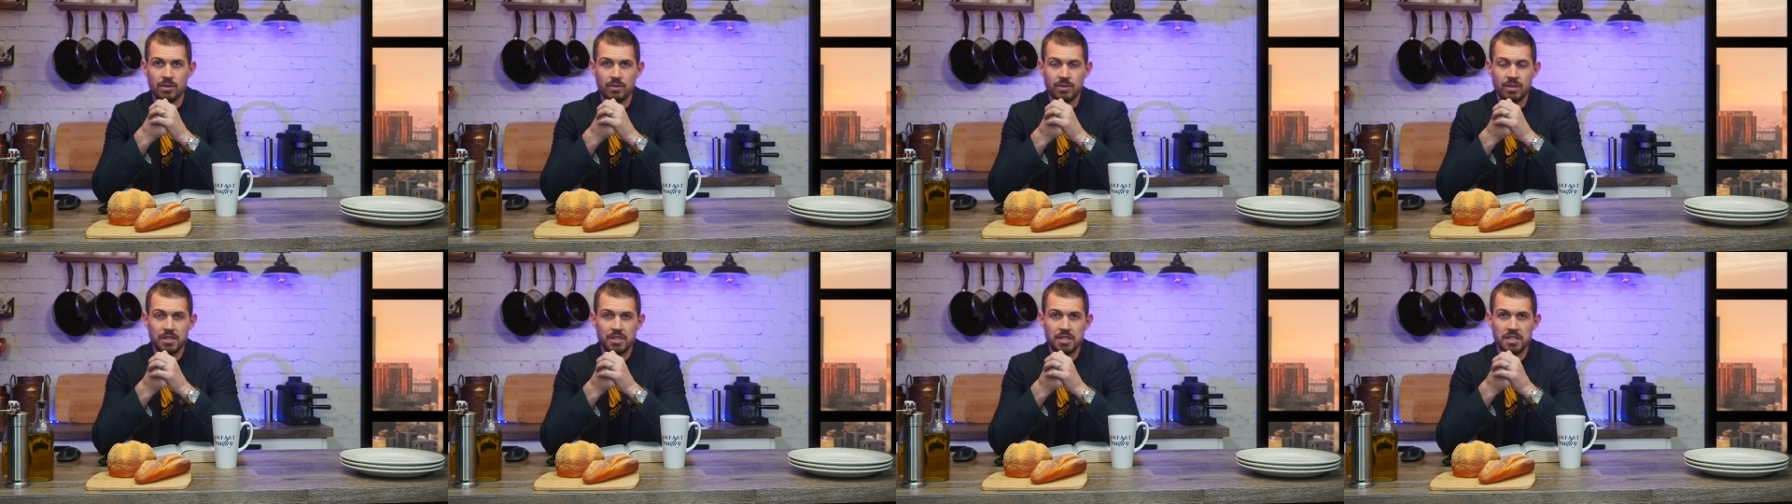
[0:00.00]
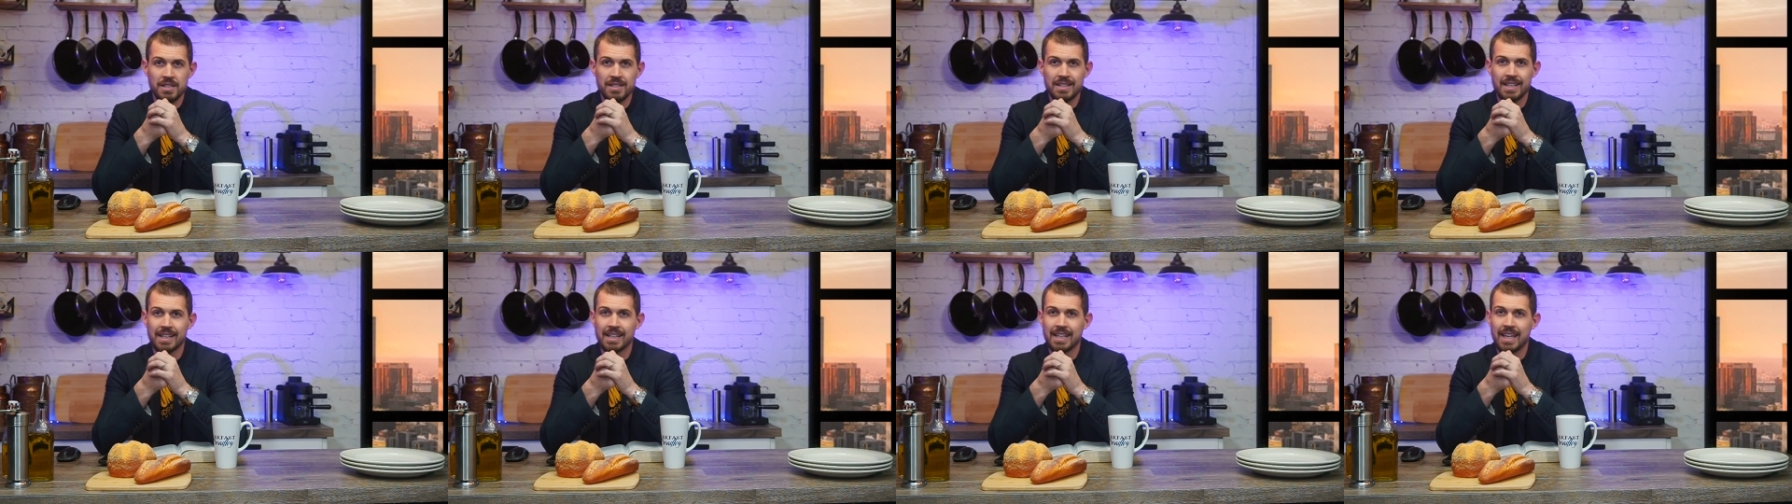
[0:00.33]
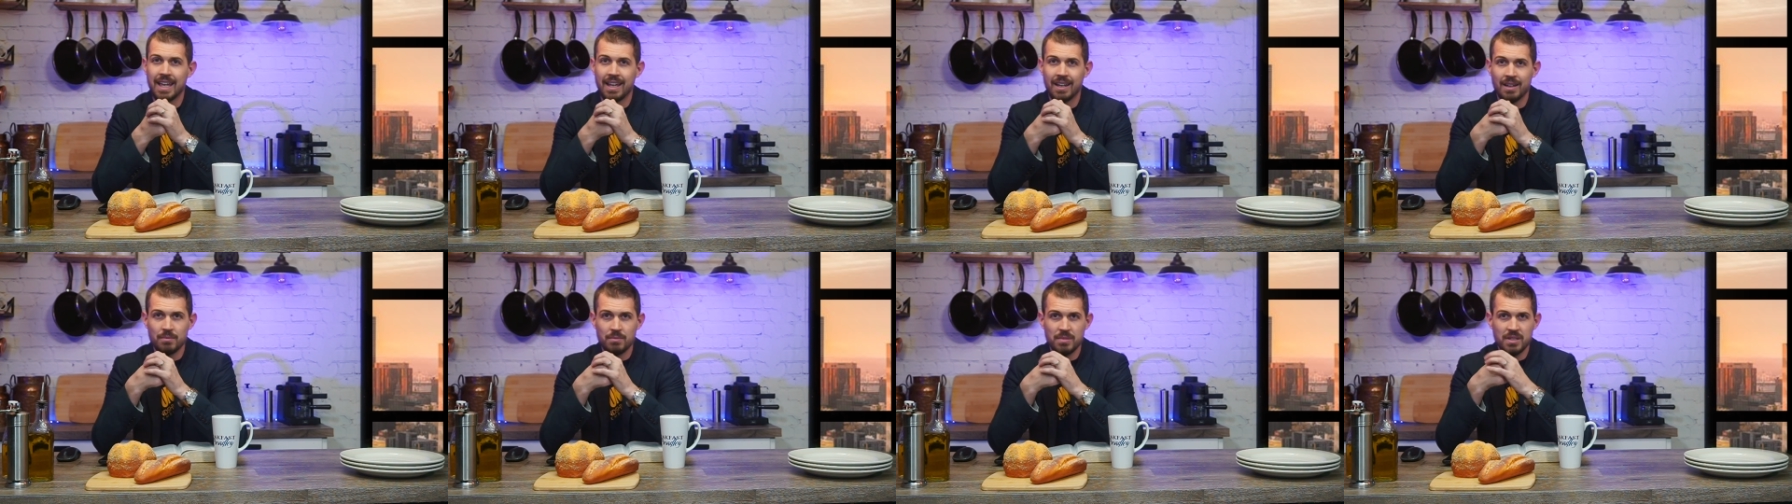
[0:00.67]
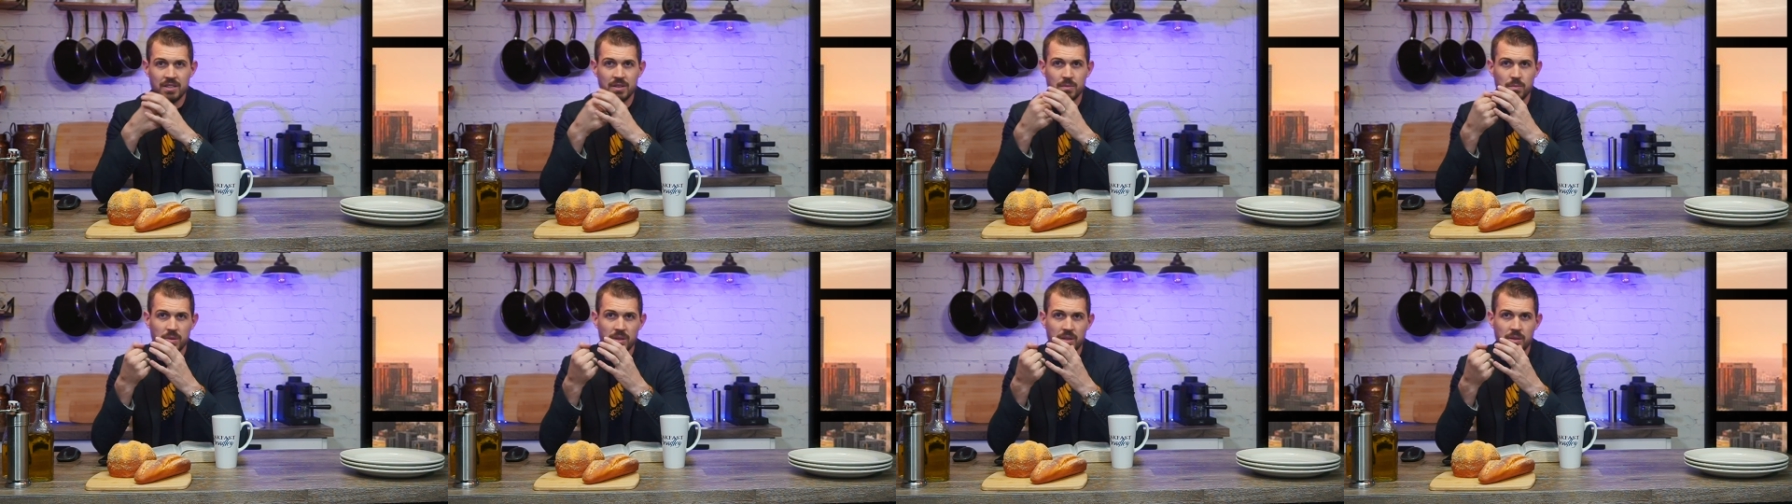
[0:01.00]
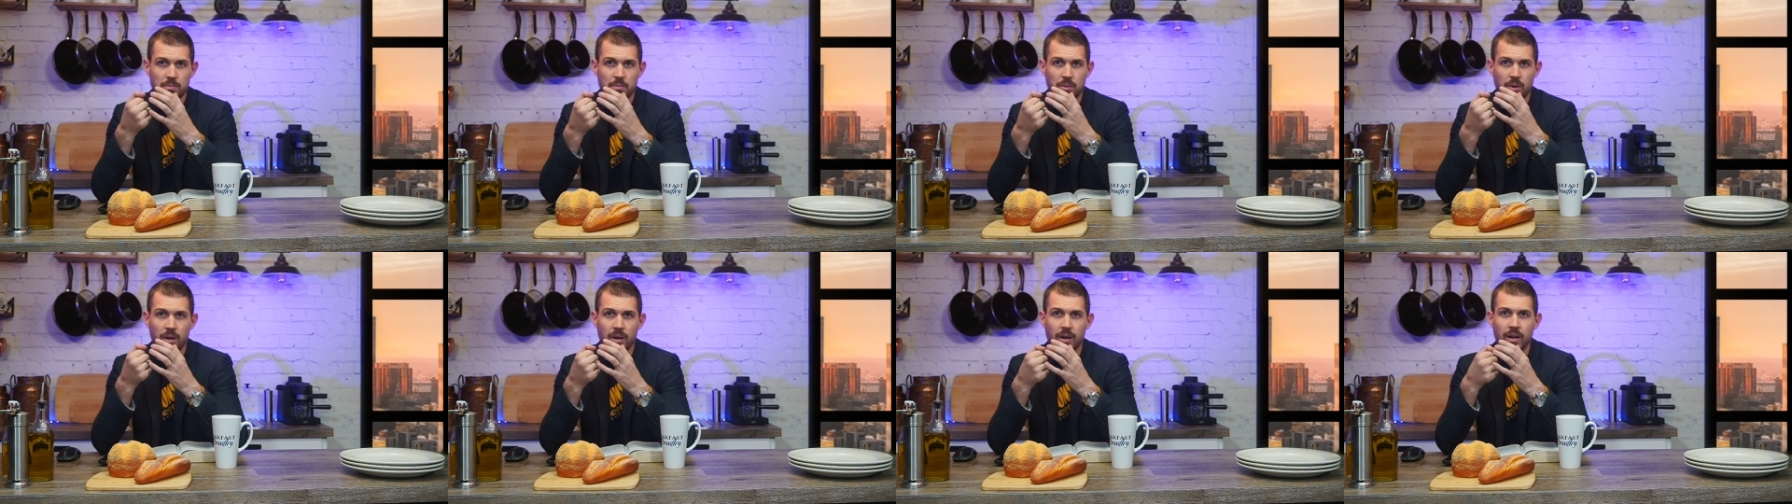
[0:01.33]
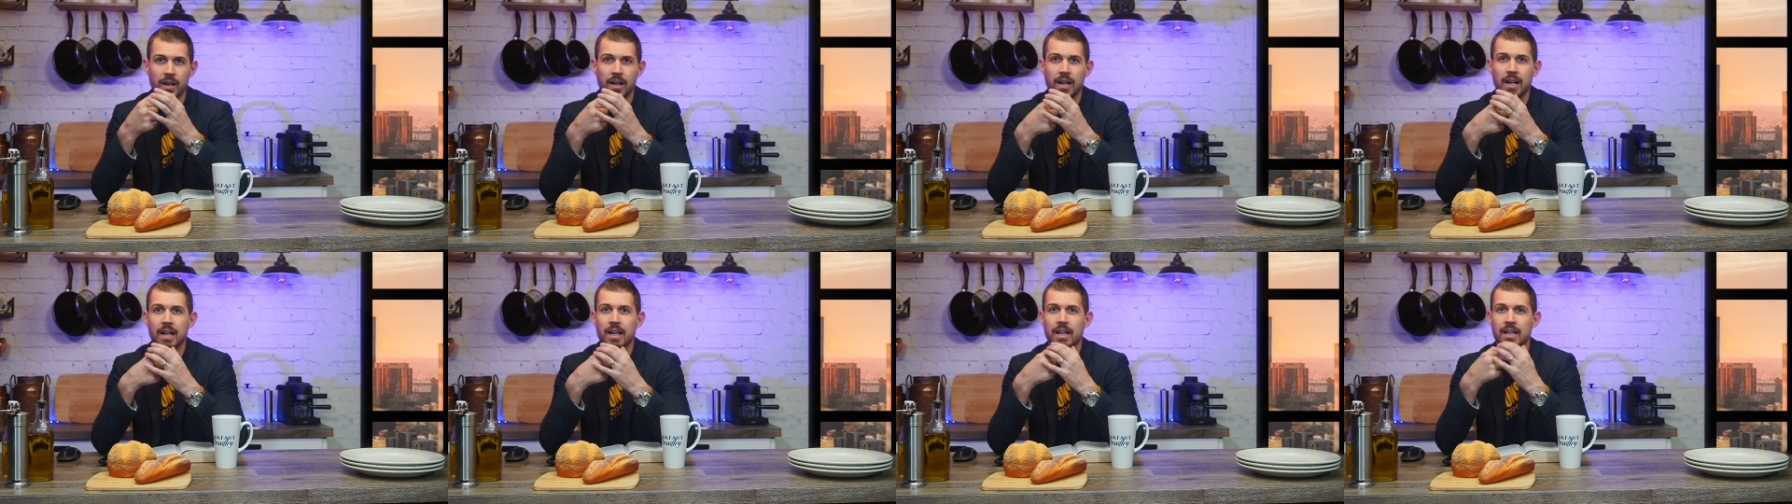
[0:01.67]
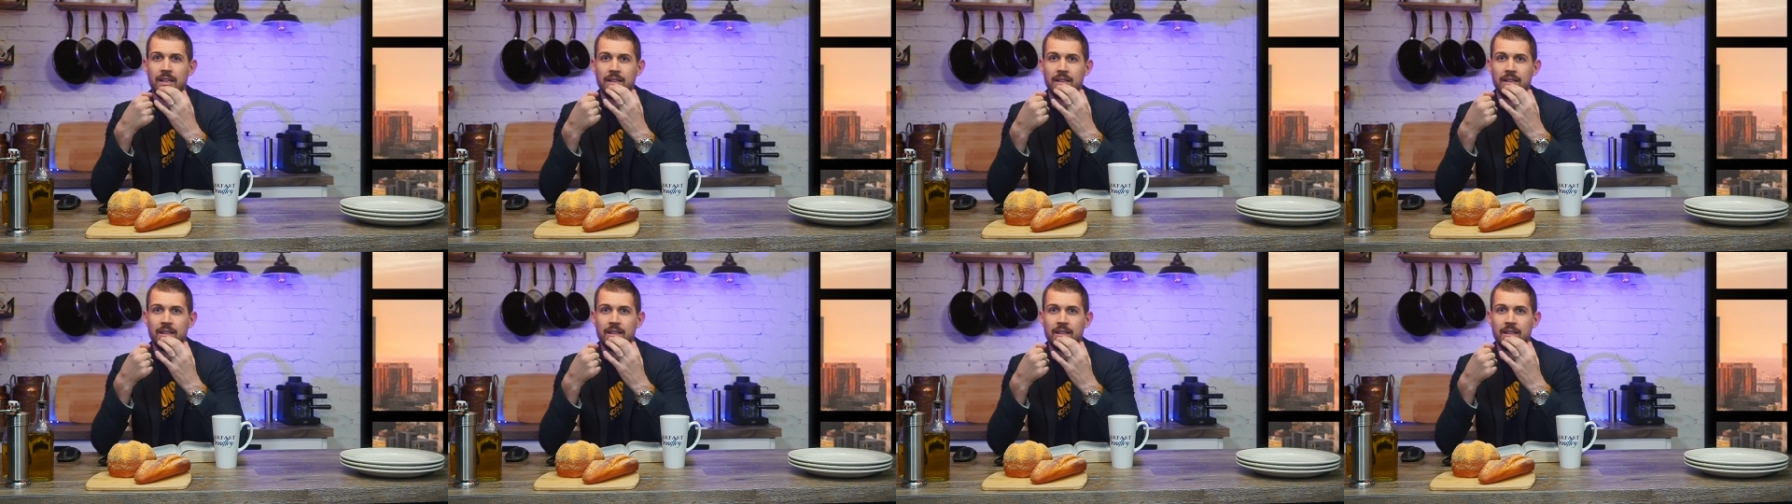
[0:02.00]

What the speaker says: unity that can't be split apart